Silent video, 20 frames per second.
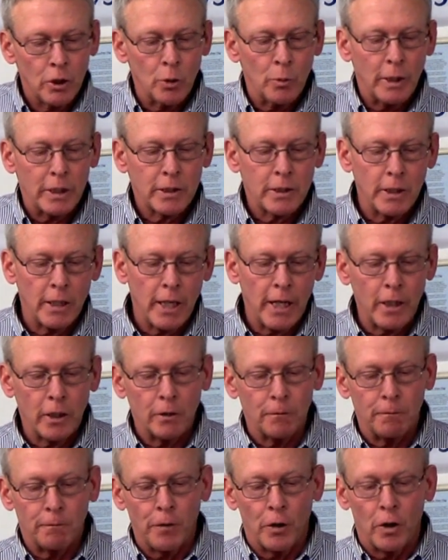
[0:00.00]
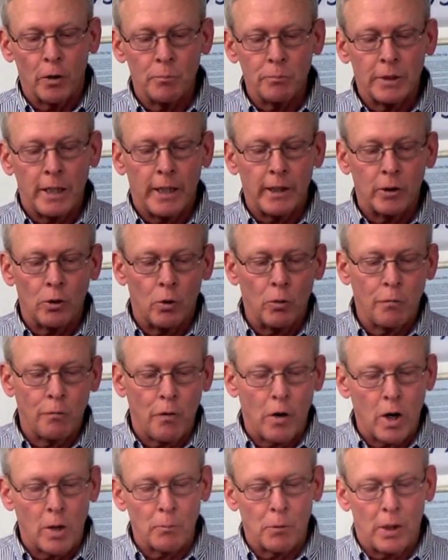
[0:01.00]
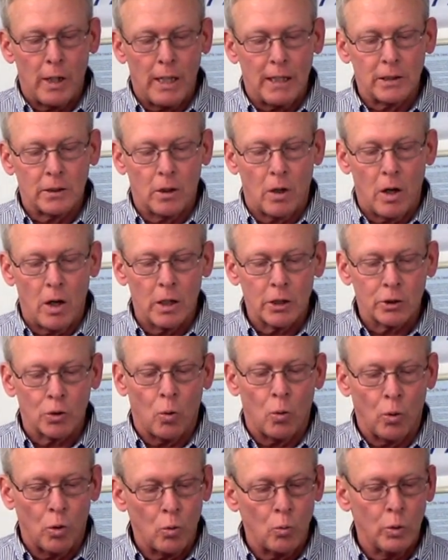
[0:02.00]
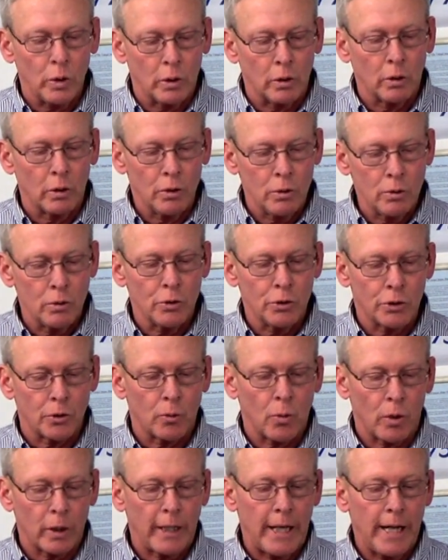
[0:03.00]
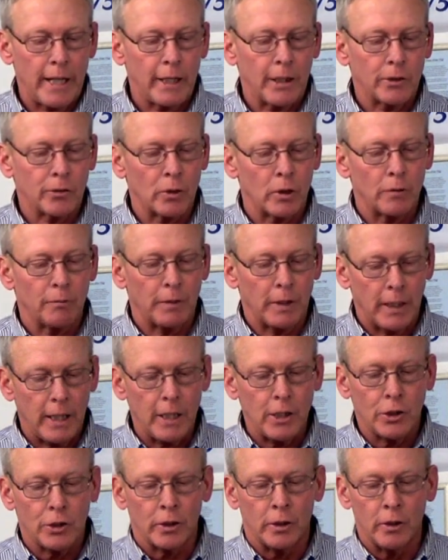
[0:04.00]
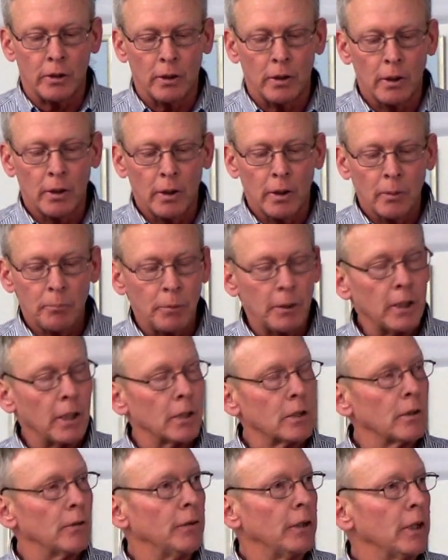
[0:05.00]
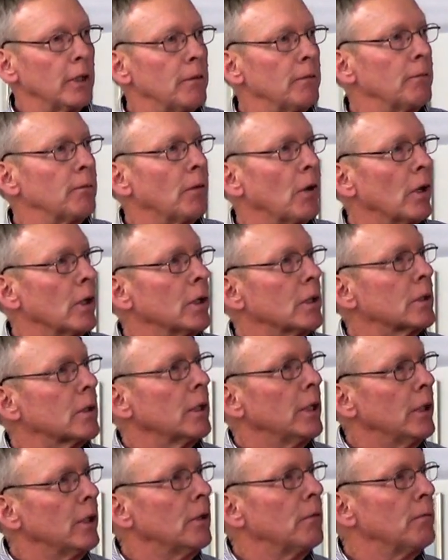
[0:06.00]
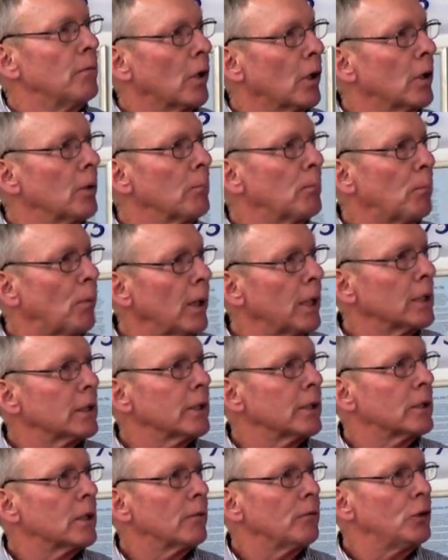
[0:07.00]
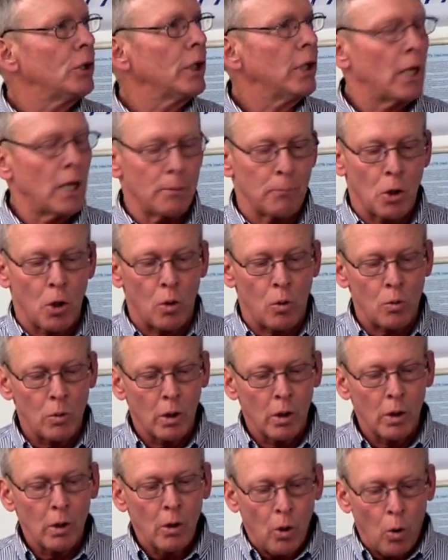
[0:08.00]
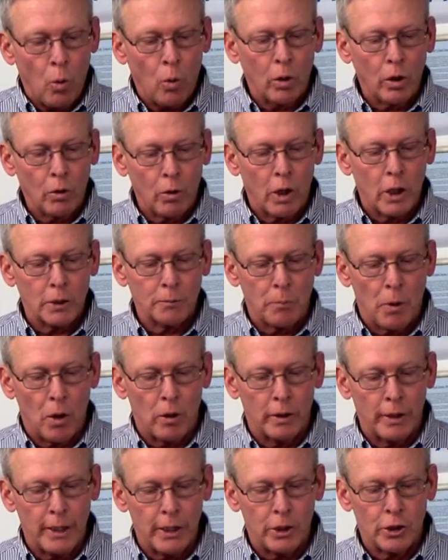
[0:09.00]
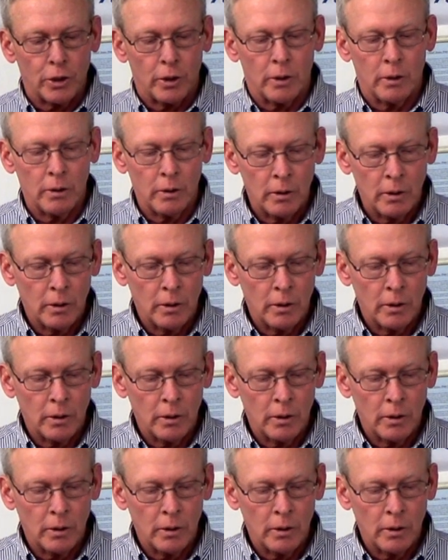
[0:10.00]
used. USDA confirms that no farmer has lost or will lose their organic certification because of the inadvertent presence of GMO or cross-pollination.